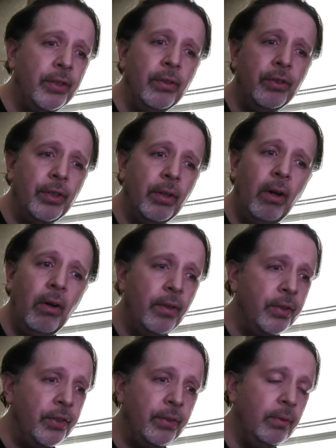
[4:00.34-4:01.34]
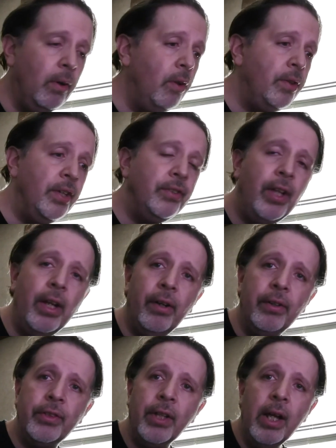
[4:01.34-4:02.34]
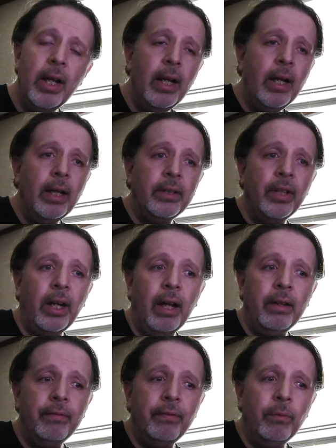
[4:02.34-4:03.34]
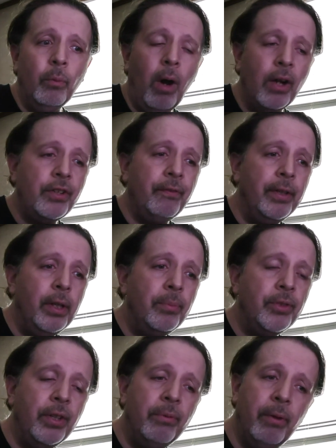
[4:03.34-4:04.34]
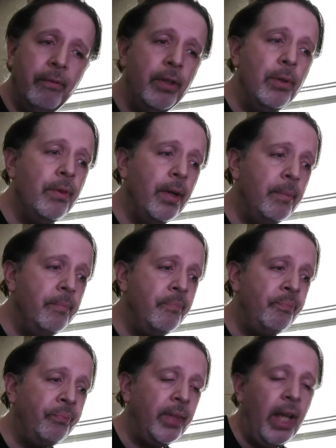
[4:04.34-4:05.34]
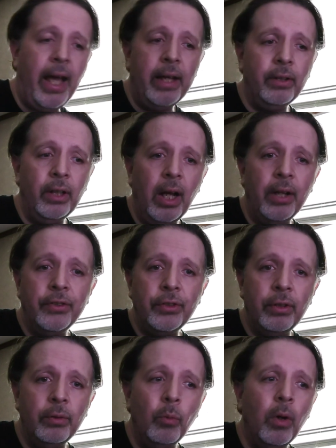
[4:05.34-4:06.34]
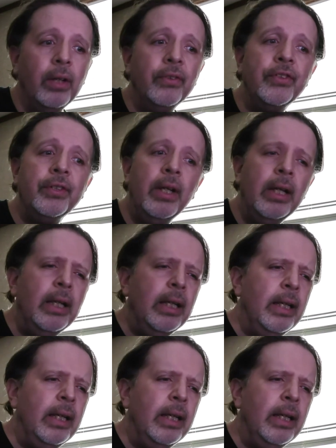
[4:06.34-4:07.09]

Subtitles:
still, to all these years that I've watched films and reviewed them, analyzed certain ones,